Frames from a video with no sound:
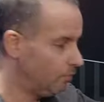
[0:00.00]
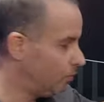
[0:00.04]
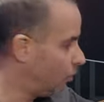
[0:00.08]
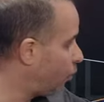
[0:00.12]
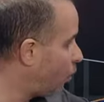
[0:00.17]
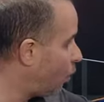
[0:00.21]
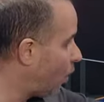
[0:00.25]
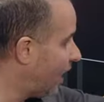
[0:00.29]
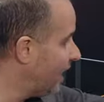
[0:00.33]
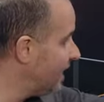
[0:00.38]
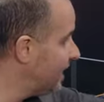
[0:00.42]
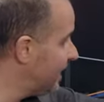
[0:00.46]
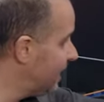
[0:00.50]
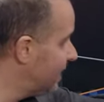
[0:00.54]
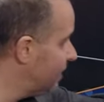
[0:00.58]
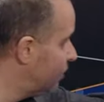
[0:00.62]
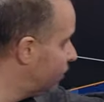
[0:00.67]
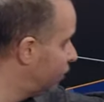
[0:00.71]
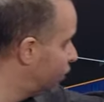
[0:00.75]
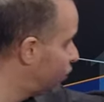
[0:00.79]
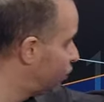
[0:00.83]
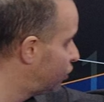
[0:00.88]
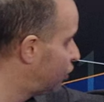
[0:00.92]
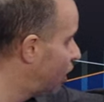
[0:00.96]
right in
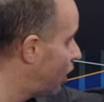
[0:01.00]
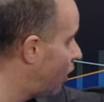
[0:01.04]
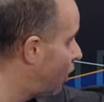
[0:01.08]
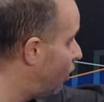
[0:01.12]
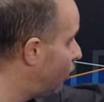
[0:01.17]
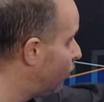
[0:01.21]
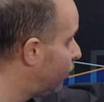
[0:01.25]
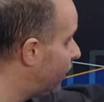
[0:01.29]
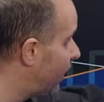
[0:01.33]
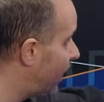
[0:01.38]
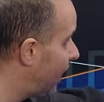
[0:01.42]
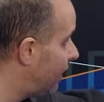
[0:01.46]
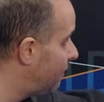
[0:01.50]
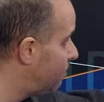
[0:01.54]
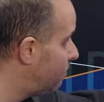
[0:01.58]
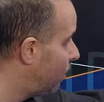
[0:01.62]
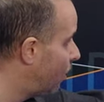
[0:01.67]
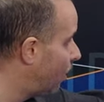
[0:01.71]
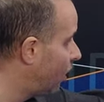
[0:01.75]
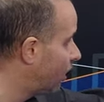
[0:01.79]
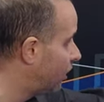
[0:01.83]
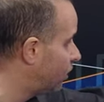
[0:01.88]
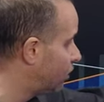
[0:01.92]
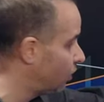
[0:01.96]
the zone that I had
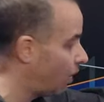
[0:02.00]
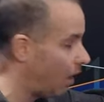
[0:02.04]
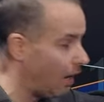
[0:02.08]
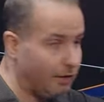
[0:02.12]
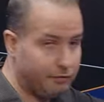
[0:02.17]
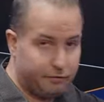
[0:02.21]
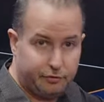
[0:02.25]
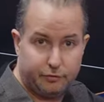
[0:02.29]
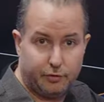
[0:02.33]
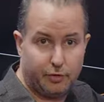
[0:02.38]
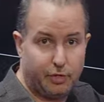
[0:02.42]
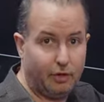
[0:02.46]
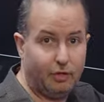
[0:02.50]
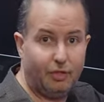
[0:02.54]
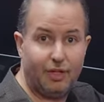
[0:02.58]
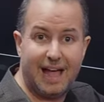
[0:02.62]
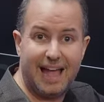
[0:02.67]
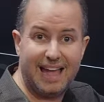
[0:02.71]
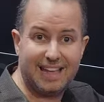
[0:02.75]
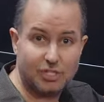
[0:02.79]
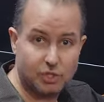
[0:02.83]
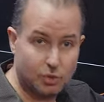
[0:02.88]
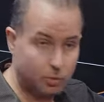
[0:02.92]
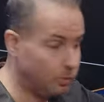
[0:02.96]
marked off for the
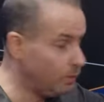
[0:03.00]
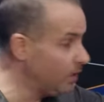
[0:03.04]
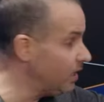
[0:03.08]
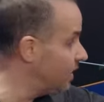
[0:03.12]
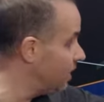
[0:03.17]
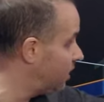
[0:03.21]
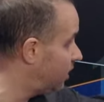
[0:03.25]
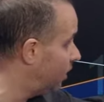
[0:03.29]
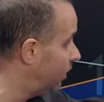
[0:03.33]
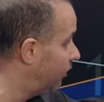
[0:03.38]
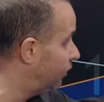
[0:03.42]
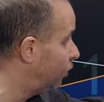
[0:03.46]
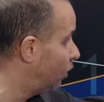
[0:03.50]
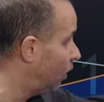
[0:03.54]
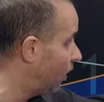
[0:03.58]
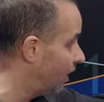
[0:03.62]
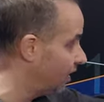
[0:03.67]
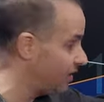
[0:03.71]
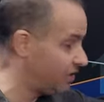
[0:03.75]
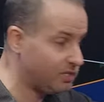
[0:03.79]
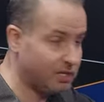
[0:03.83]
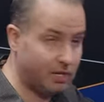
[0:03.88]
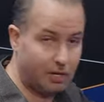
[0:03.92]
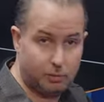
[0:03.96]
last week of where I
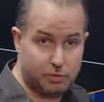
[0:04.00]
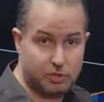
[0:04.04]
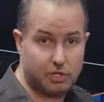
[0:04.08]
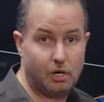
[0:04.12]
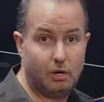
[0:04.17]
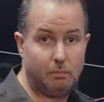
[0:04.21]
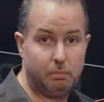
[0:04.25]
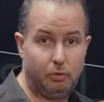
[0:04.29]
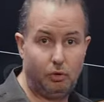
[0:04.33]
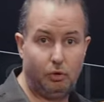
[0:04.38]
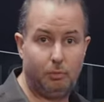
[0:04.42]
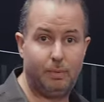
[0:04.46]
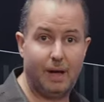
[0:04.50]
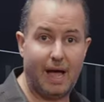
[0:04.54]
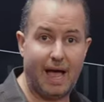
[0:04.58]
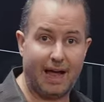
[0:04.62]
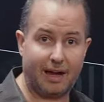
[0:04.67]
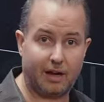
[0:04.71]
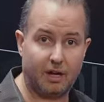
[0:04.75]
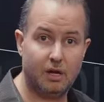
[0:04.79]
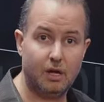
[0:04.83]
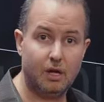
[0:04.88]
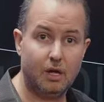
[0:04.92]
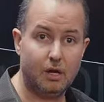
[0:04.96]
said it was going to pull
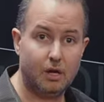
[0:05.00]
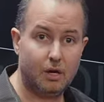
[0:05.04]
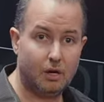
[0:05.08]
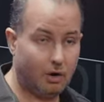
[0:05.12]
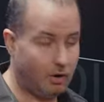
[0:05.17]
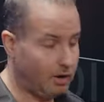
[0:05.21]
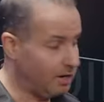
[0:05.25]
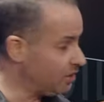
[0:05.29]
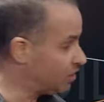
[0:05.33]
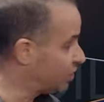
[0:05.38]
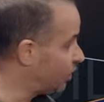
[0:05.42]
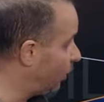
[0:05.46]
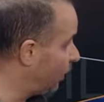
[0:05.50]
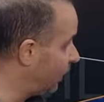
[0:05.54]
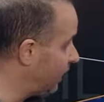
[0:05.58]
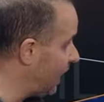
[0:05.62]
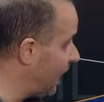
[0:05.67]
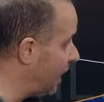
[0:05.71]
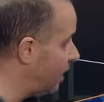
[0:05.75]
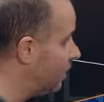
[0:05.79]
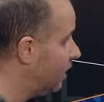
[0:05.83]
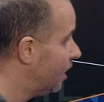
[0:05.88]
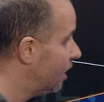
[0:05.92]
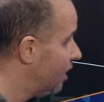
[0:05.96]
back. All right, so
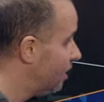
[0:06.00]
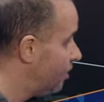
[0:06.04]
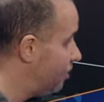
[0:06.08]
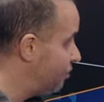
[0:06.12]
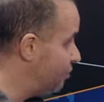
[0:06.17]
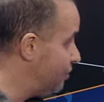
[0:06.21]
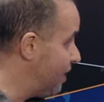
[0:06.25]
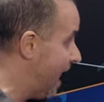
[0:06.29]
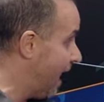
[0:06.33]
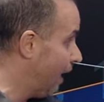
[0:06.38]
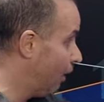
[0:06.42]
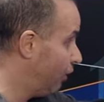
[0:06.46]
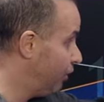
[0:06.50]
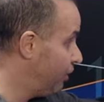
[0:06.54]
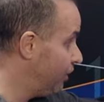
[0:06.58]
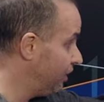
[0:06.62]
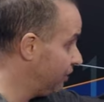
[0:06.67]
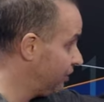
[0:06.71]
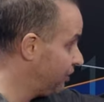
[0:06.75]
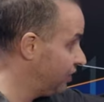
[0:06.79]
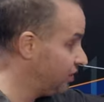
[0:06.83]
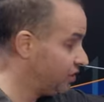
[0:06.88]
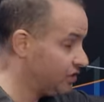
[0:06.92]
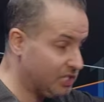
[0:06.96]
again, now
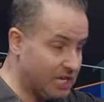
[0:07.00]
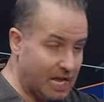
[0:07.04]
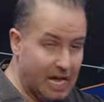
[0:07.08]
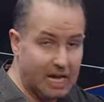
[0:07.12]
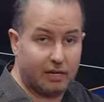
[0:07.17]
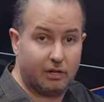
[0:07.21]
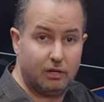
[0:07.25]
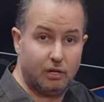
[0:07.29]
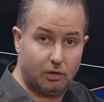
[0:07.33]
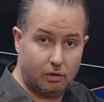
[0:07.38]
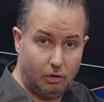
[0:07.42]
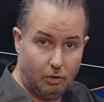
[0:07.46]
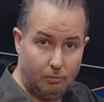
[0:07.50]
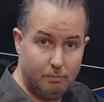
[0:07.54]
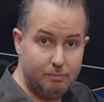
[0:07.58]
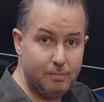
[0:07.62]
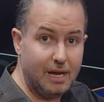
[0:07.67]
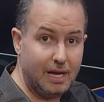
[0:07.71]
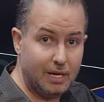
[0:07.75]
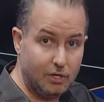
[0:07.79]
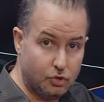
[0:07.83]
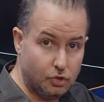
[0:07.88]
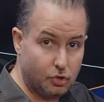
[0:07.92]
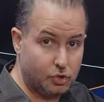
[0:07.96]
this is technical
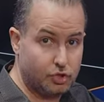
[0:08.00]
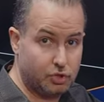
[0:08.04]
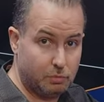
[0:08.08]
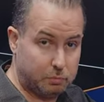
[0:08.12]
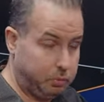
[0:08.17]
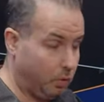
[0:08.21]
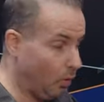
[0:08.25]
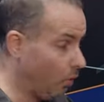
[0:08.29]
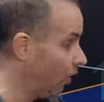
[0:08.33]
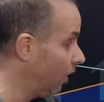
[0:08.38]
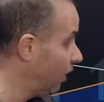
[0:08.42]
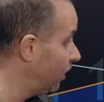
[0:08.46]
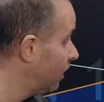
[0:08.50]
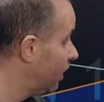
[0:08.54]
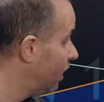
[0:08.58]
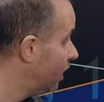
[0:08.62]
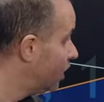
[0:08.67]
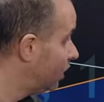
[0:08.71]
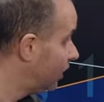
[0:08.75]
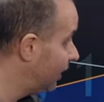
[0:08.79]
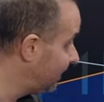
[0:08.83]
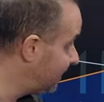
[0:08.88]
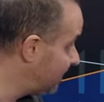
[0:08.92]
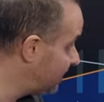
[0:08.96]
major support.
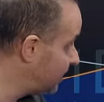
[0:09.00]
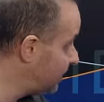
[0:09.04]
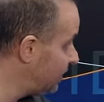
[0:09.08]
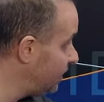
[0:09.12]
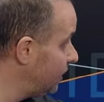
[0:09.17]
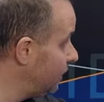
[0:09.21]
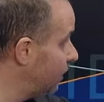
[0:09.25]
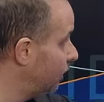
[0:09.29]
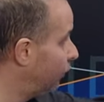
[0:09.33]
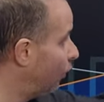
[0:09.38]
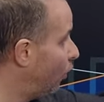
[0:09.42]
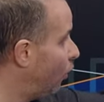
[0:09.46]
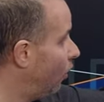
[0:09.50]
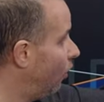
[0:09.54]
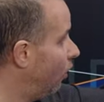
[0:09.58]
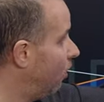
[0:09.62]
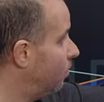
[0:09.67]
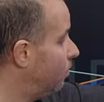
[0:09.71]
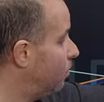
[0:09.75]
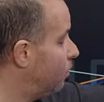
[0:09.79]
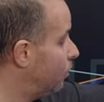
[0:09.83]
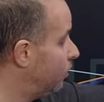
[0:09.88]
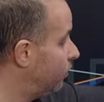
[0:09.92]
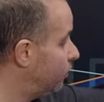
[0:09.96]
Let's see if oil
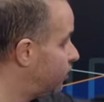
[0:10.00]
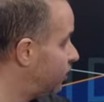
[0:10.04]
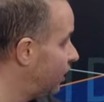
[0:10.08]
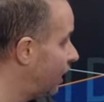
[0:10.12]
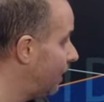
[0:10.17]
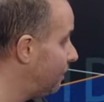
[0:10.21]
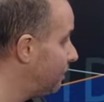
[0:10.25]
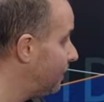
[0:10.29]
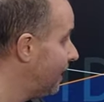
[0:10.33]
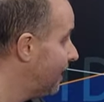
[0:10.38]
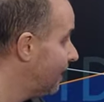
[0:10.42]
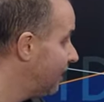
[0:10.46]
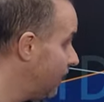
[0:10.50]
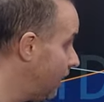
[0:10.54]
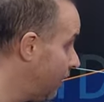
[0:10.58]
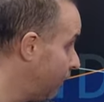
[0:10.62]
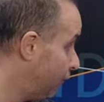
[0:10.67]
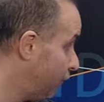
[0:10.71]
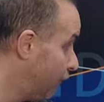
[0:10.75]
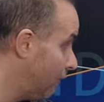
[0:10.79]
moves up. If